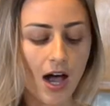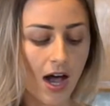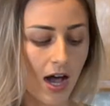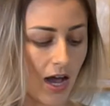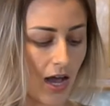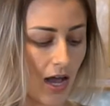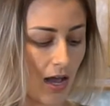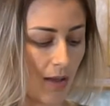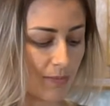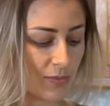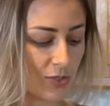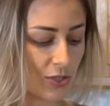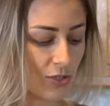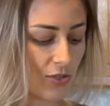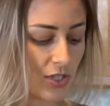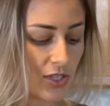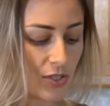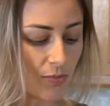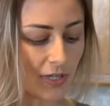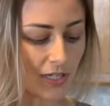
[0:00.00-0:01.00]
So
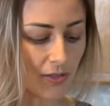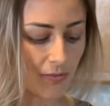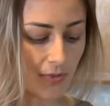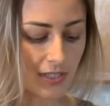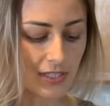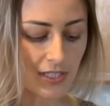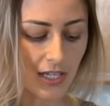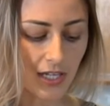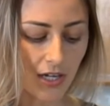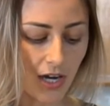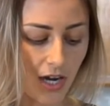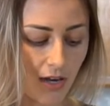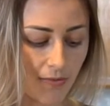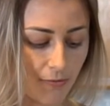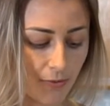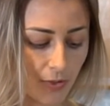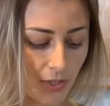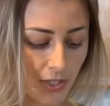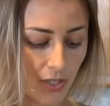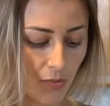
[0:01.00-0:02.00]
you just want to rinse that
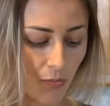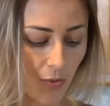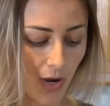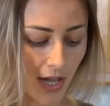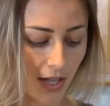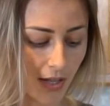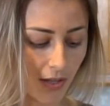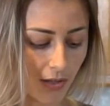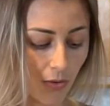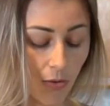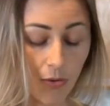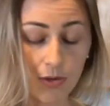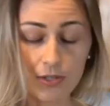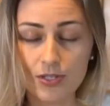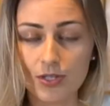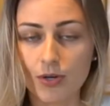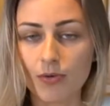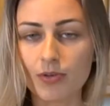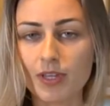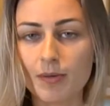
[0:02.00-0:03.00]
off really well or
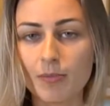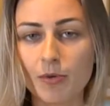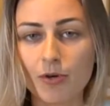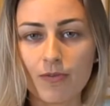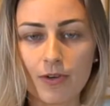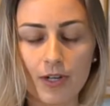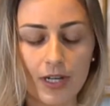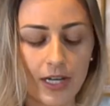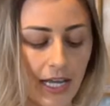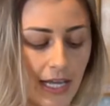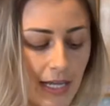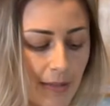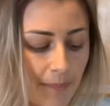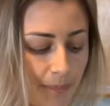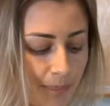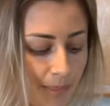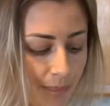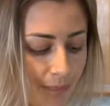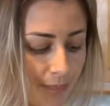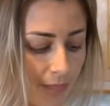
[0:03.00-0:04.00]
soak them
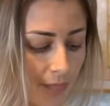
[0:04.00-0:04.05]
overnight.